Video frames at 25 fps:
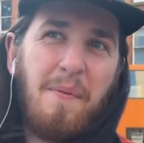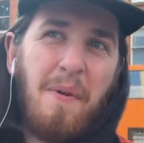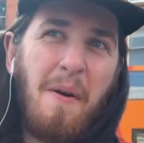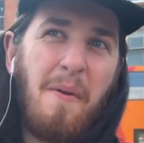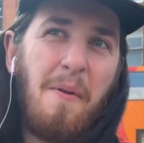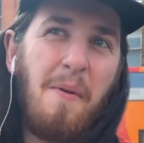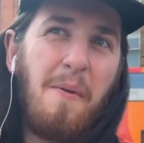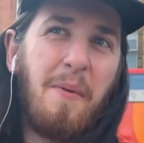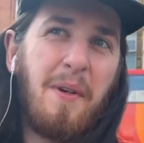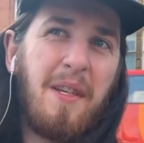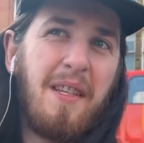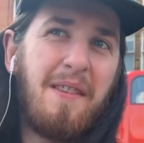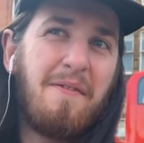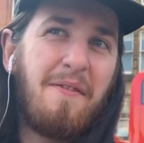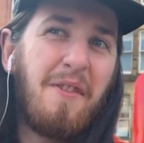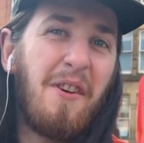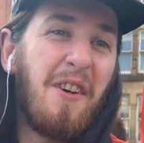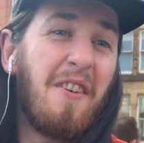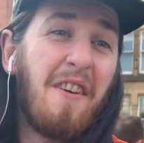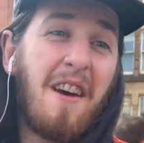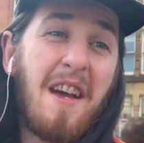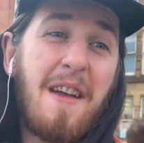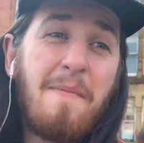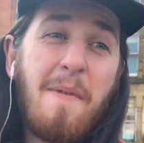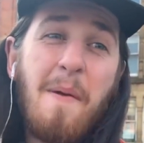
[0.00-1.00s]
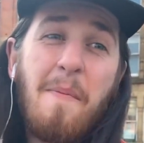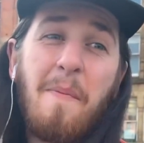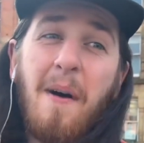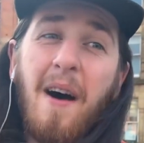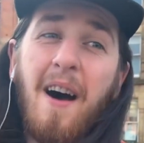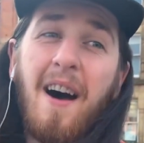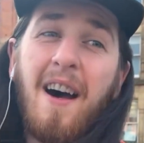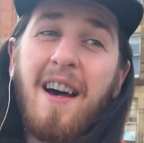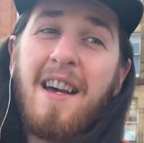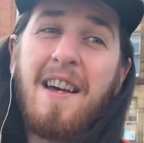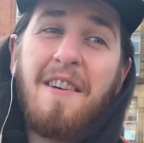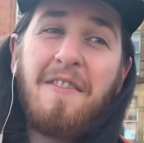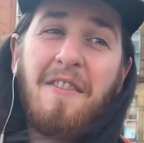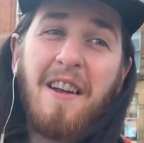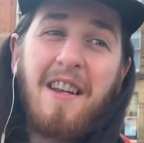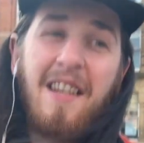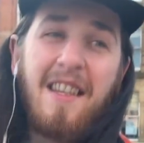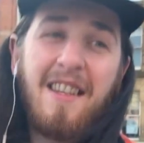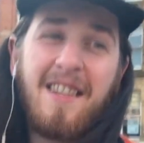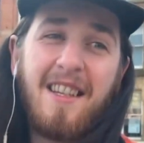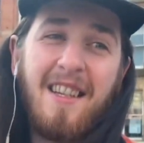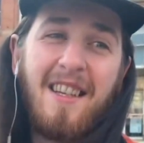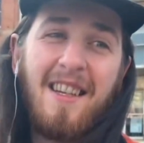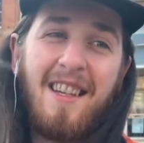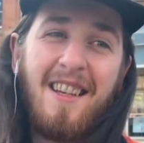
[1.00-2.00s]
Probably for Labour Party, if
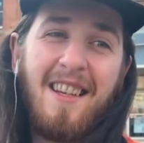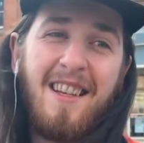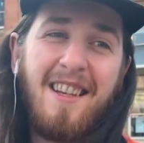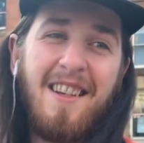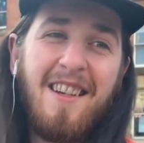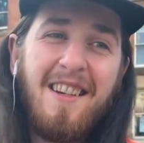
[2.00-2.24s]
anything.